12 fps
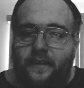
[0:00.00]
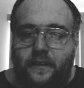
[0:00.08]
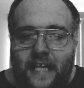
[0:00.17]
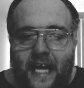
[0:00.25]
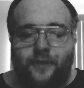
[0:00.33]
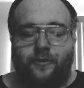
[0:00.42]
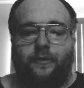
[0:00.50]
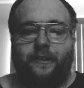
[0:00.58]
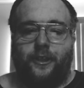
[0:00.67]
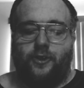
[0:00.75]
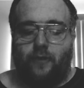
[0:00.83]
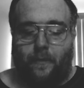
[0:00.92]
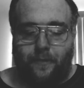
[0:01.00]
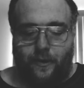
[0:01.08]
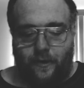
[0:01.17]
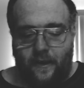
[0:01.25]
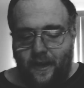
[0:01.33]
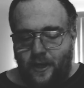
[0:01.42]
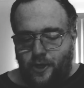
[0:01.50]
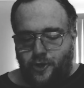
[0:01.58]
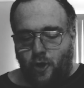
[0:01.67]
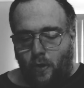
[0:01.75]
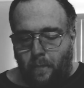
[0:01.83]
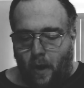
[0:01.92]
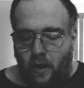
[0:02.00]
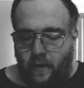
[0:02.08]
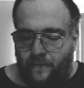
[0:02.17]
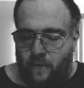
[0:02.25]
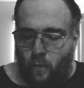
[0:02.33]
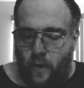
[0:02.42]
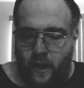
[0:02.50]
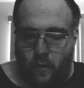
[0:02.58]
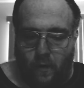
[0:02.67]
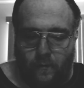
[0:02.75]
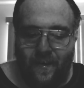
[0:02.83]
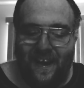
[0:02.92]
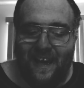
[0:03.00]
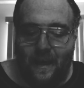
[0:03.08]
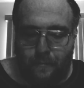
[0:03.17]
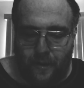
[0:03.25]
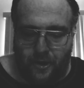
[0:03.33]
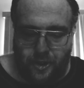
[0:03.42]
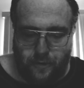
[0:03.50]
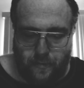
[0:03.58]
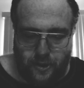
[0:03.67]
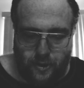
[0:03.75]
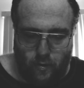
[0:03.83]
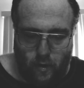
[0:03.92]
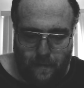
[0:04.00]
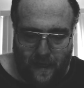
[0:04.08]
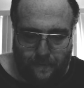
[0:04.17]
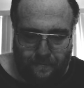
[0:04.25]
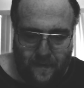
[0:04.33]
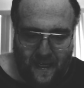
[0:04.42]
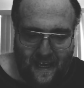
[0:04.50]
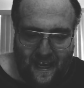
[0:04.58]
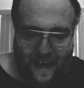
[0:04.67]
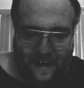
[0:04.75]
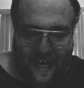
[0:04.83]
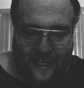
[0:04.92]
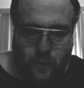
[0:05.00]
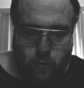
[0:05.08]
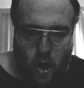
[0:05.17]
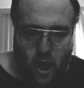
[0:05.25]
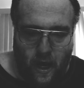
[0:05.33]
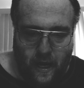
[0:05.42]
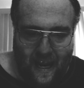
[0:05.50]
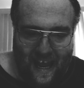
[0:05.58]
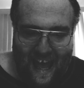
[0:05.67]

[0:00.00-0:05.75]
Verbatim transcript: natural disruptor. Joe Barna from Wee North. Player you must know about. Next one,